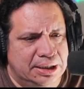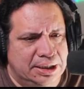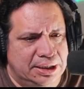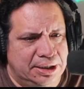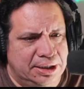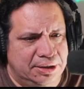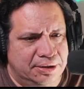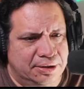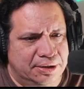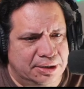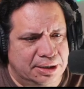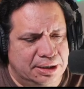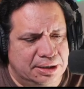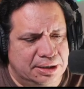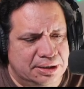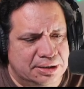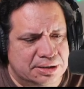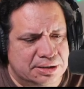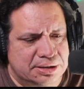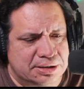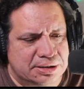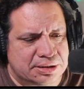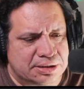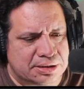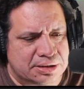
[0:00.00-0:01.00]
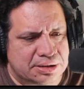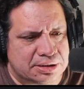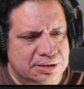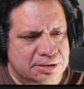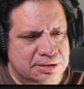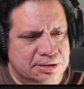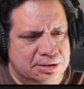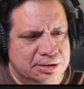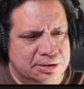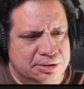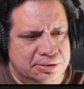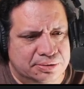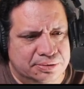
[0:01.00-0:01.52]
Here is
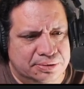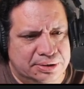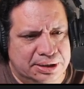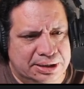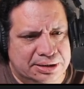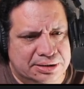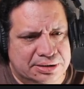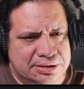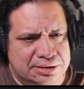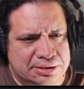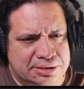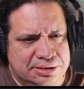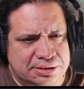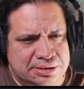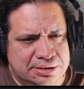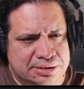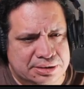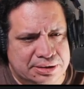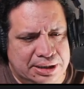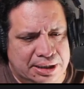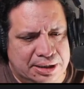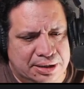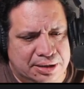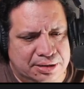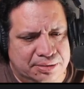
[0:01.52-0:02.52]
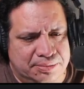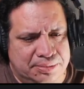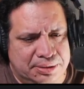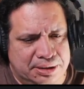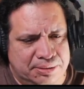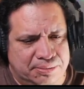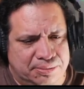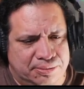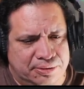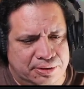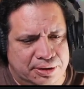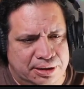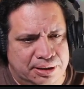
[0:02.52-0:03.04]
Oh, that could
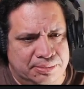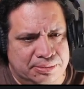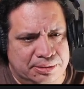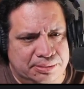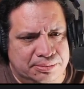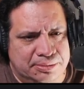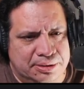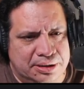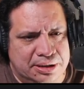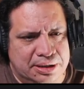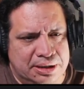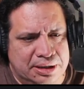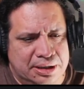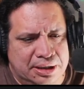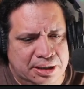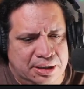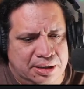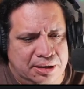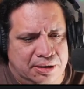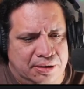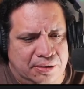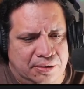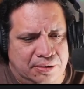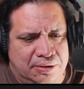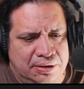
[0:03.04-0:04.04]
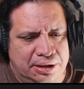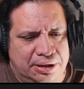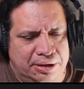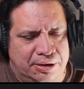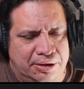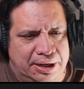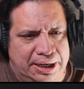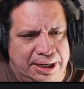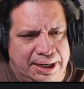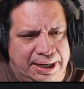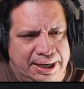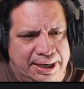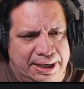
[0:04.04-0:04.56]
be a problem.
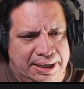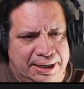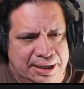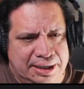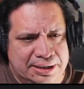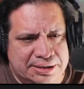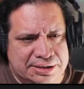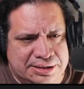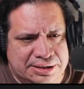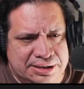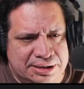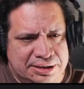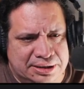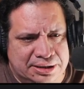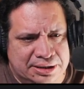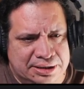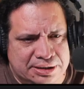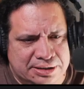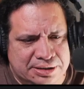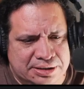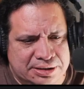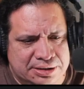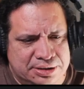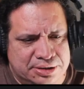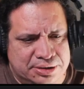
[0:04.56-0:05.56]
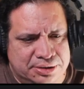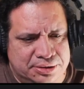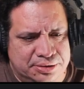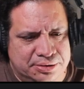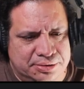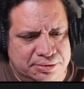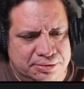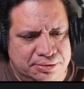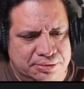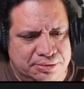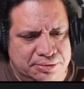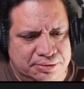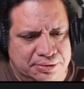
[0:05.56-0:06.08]
Earlier, I sent this
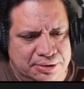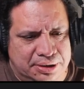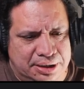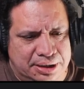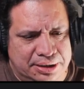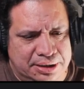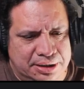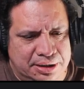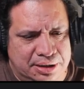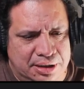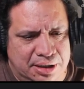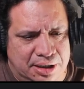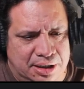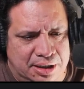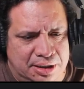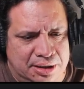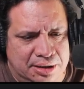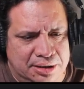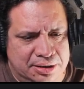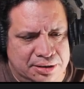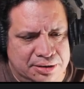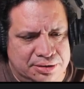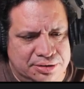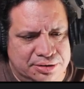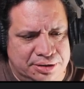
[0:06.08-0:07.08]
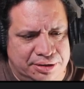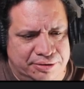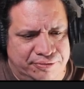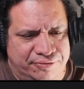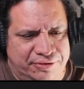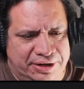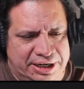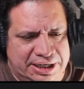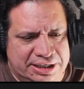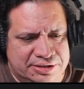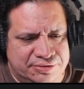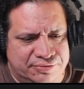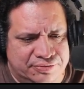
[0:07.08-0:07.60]
to the
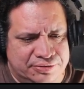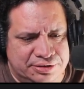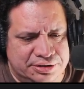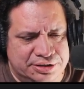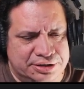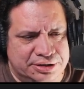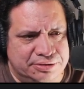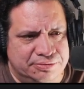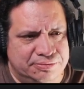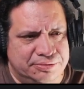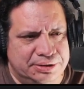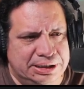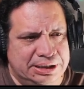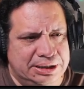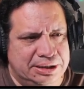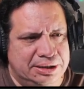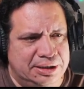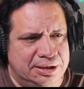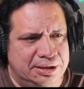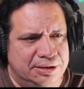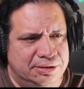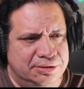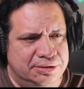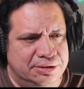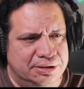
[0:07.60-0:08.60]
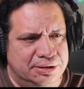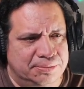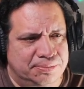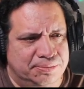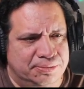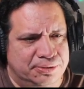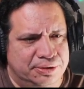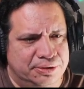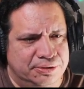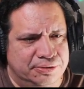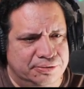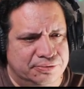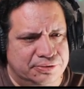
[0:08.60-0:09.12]
fast version. We need to go to the
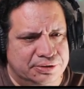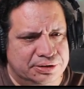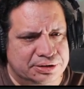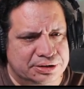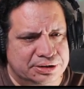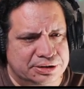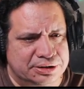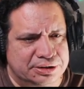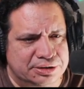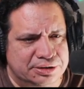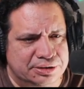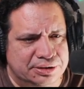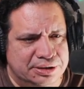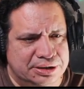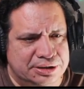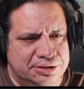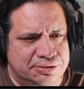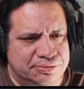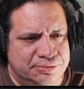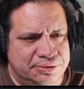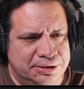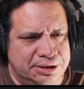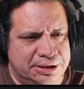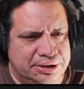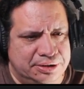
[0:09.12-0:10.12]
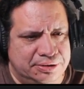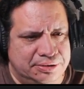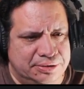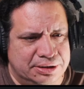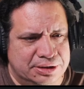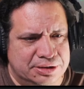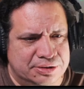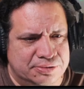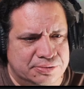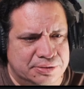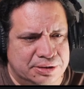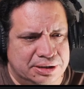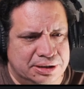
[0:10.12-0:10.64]
pro version. So let's redo
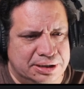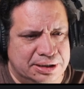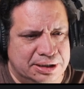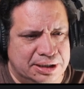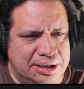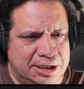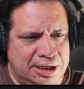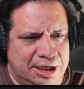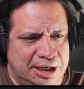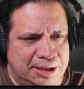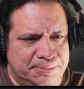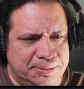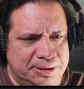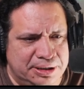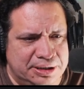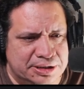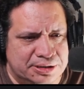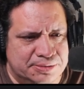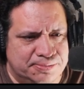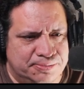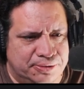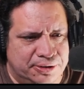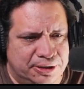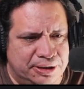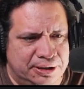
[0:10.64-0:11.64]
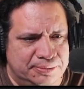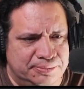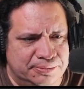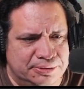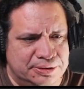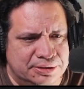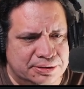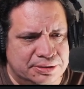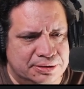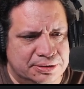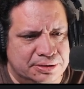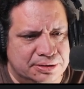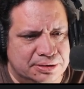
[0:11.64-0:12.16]
this. We're going to copy this
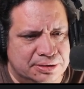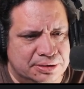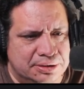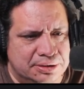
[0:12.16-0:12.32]
prompt.